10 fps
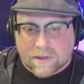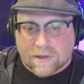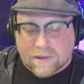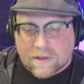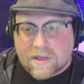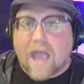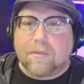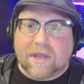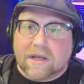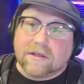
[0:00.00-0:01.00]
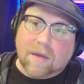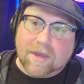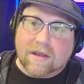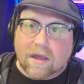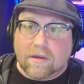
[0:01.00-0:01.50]
Yeah. Yeah, because I
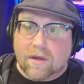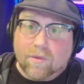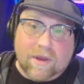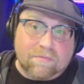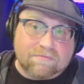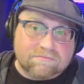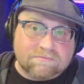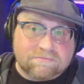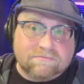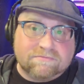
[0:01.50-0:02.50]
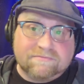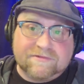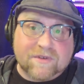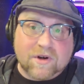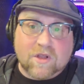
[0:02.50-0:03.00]
mean, that you know, we
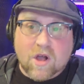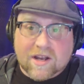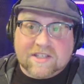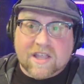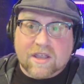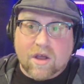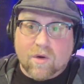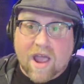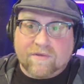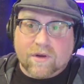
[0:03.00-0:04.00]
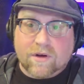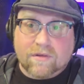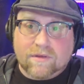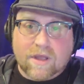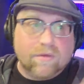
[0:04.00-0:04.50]
for the longest, you know,
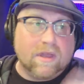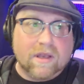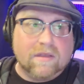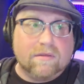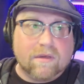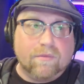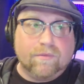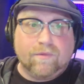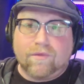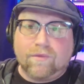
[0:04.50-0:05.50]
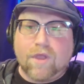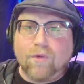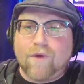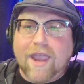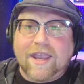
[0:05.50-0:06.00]
after you know the the you know
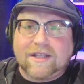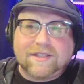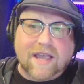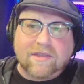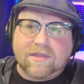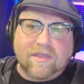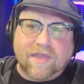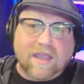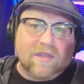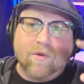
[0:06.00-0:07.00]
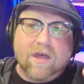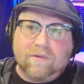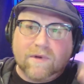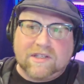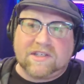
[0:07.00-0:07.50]
Reagan set the thing in the what
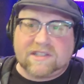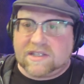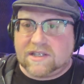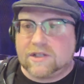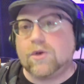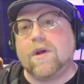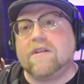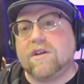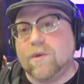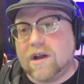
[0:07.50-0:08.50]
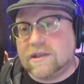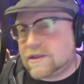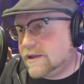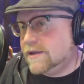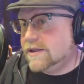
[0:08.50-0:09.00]
what sixty six or whatever it was,
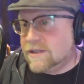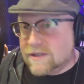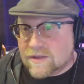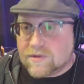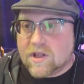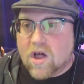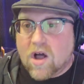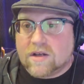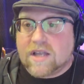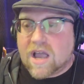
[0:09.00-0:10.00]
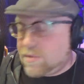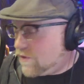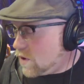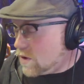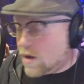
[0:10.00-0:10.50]
it was a long time
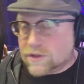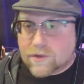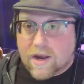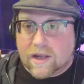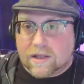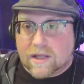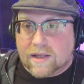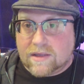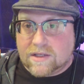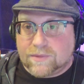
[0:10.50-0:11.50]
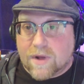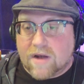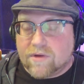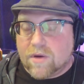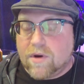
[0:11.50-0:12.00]
before a long strike like this, mm-hmm.
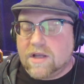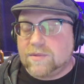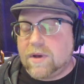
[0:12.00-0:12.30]
whatever it was.